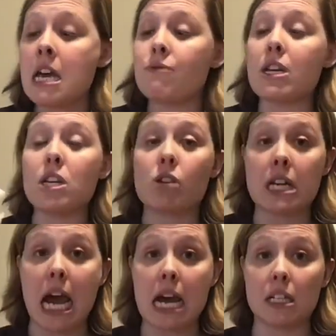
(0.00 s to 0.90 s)
then you
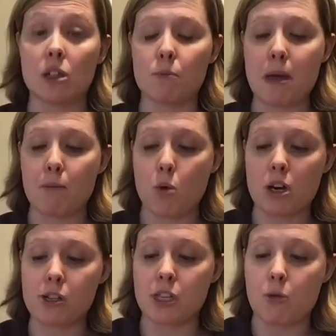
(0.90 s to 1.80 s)
can add a little bit
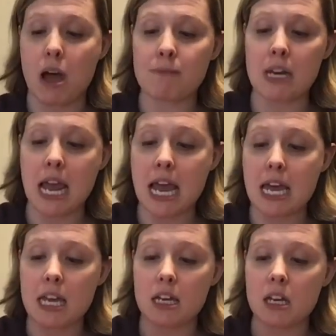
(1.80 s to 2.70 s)
more. So I'm going to
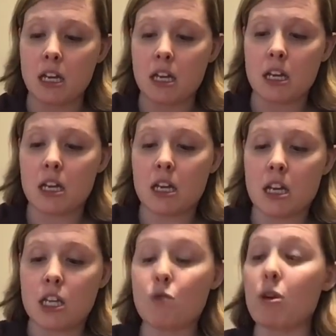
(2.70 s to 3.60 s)
add,
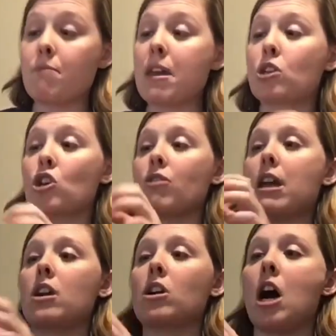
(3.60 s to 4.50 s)
you want to make sure
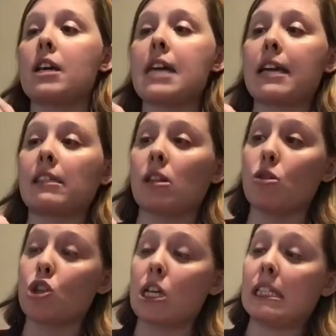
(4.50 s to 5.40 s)
that your contact
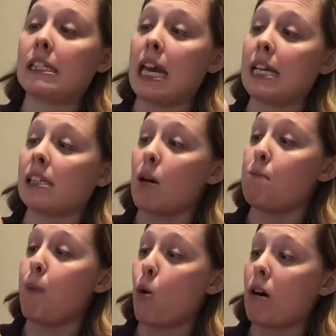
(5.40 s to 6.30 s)
solution says
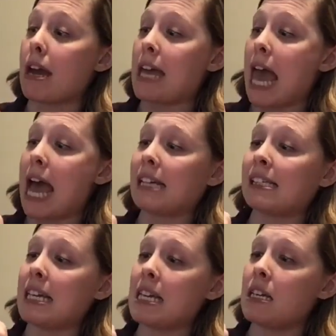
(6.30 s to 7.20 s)
boric
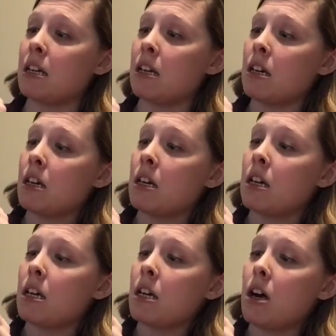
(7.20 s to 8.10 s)
acid
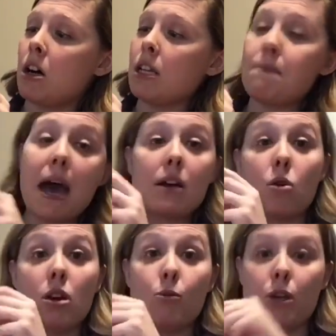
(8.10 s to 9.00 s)
on the back
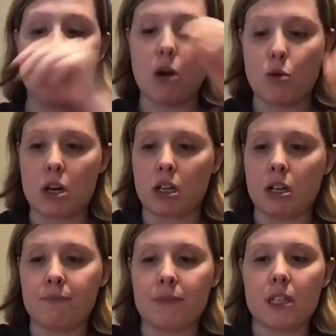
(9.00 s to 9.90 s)
or it will not work.
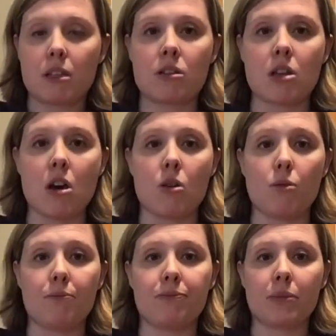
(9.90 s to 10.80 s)

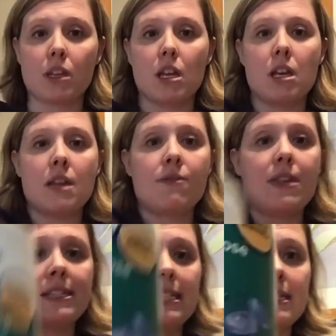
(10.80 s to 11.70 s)
So
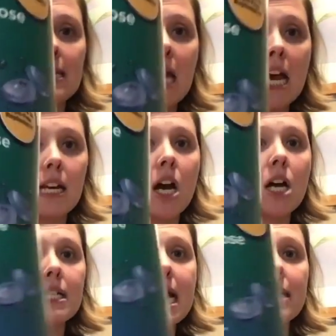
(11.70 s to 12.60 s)
this is the kind of
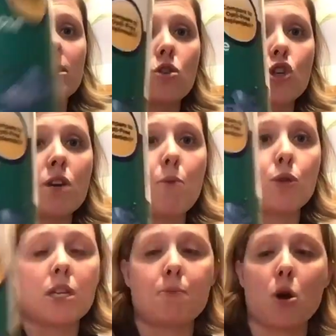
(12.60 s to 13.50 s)
contact solution,
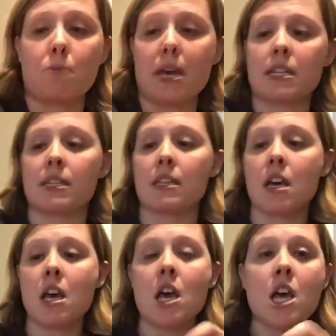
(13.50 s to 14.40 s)
multi-purpose.
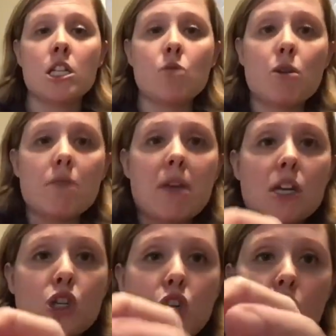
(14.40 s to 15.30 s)
You want to
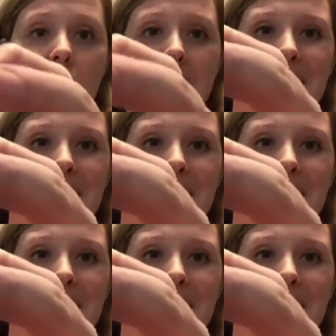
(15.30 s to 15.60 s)
make sure that